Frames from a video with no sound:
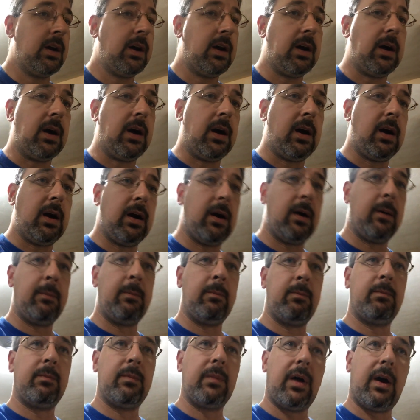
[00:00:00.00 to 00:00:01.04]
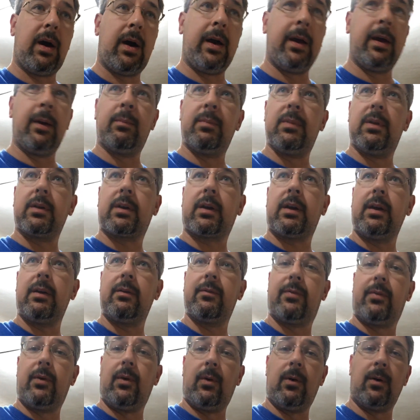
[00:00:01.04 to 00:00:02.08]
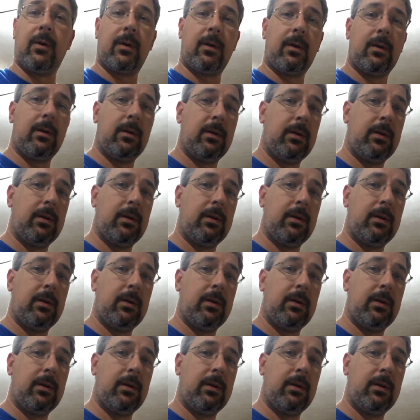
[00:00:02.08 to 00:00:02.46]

I am looking for,